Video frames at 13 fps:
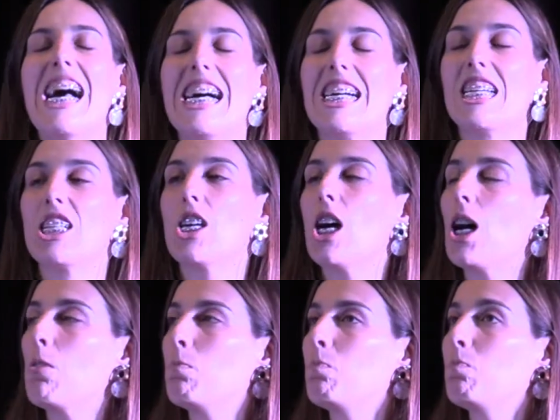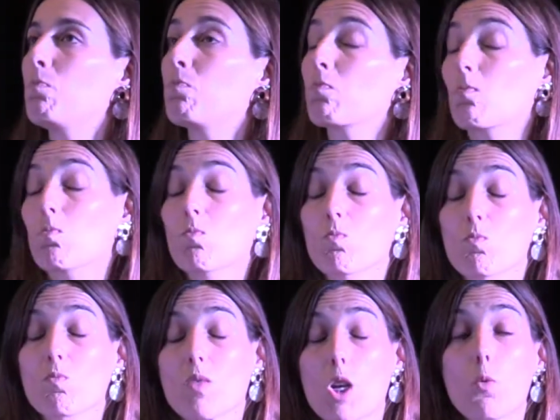and
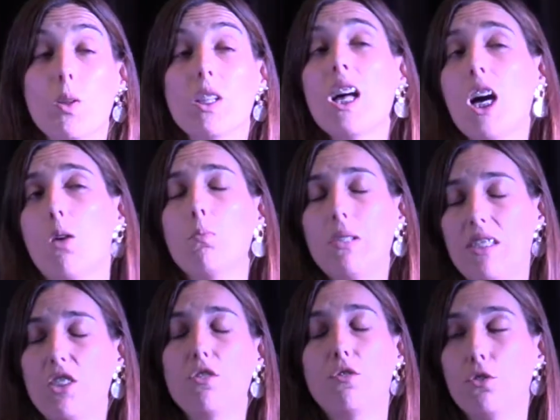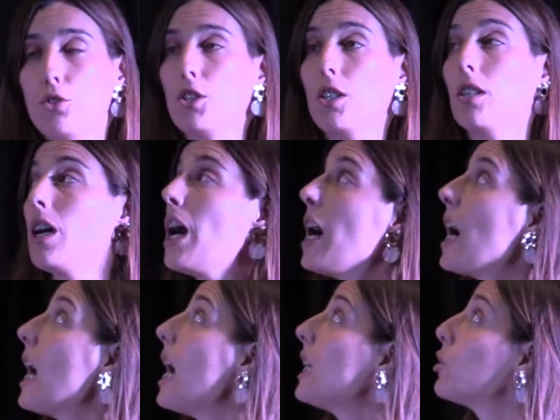will help us in the future
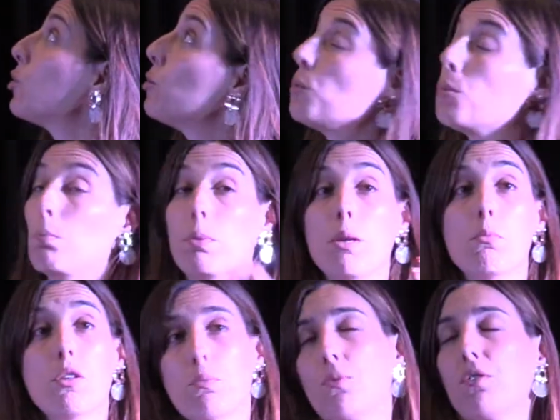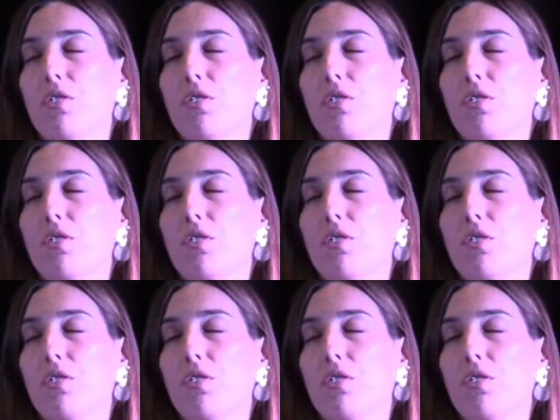to be more